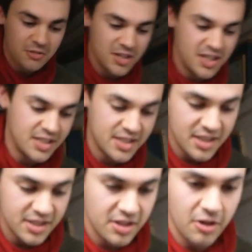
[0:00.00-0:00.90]
degrees,
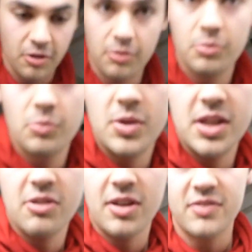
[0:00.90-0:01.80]
so we
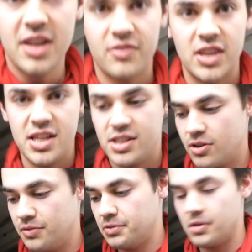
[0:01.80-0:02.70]
don't have to have the heating
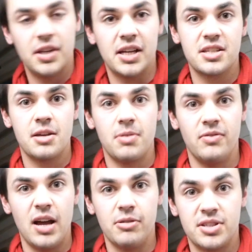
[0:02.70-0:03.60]
on for the next couple
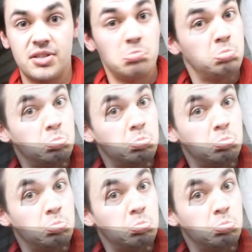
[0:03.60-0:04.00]
of hours.